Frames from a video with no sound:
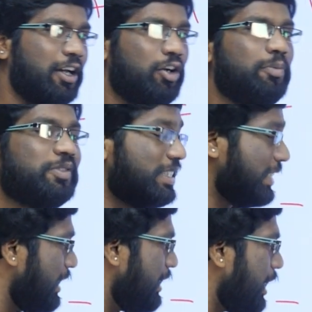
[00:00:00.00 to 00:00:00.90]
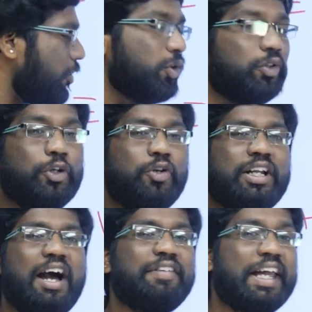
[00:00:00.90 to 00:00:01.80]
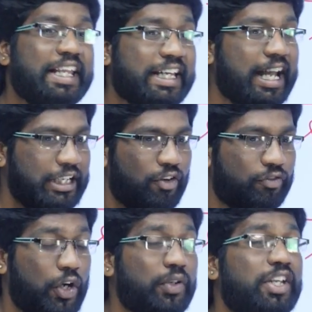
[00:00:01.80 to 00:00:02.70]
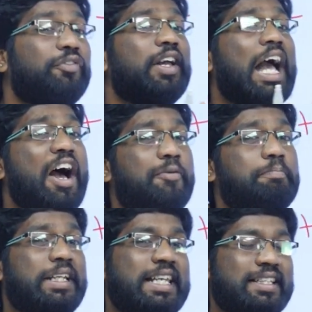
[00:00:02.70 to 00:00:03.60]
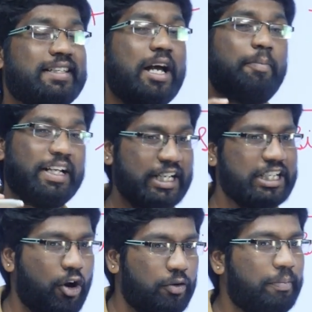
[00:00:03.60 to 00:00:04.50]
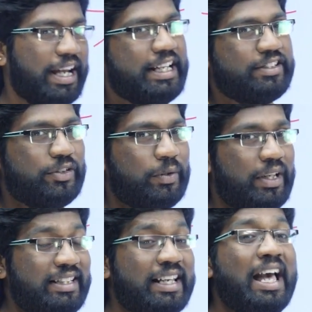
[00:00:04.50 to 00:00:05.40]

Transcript: hope still now you don't have any kind of doubt. If you have, please comment it down, my dear students.